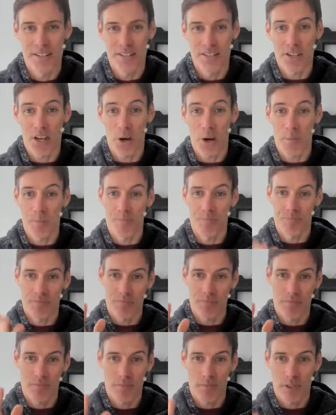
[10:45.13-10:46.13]
So,
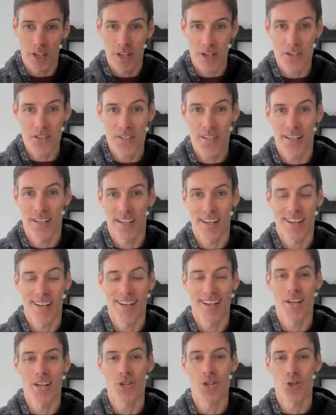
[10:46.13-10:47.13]
girls,
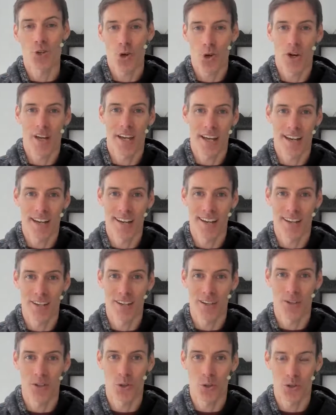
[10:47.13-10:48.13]
enjoy
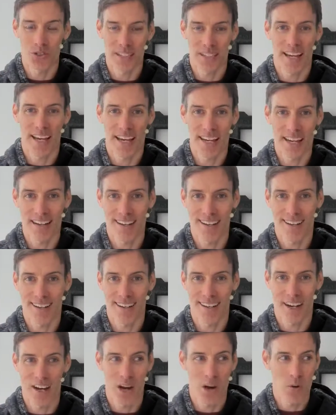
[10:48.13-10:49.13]
your day,
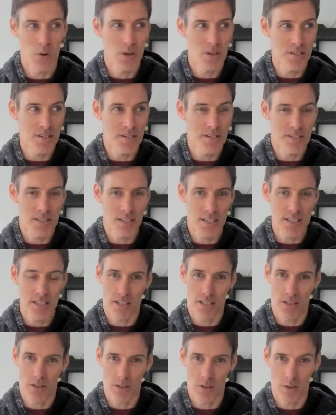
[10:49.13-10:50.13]
and I will see
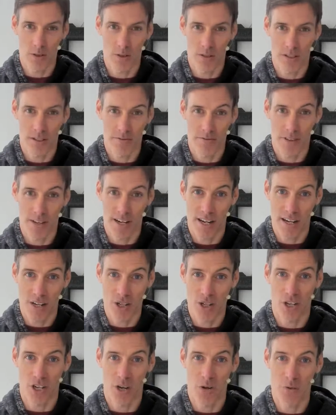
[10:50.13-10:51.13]
you for the
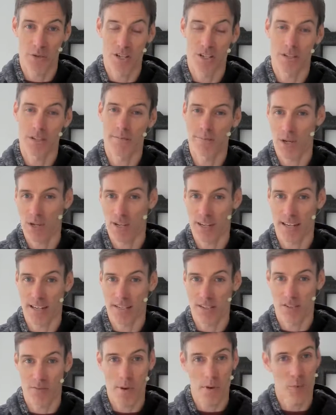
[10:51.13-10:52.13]
next show, which is on Monday.
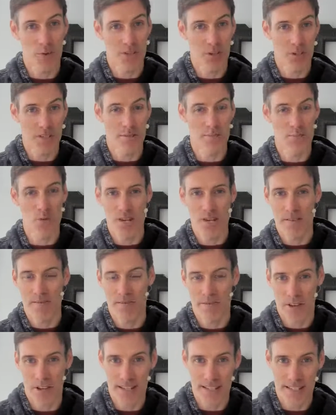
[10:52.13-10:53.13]
So remember, we do this on Monday and
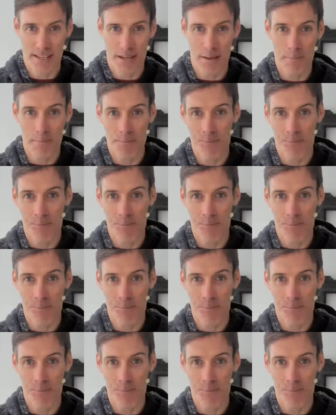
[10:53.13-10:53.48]
Thursday.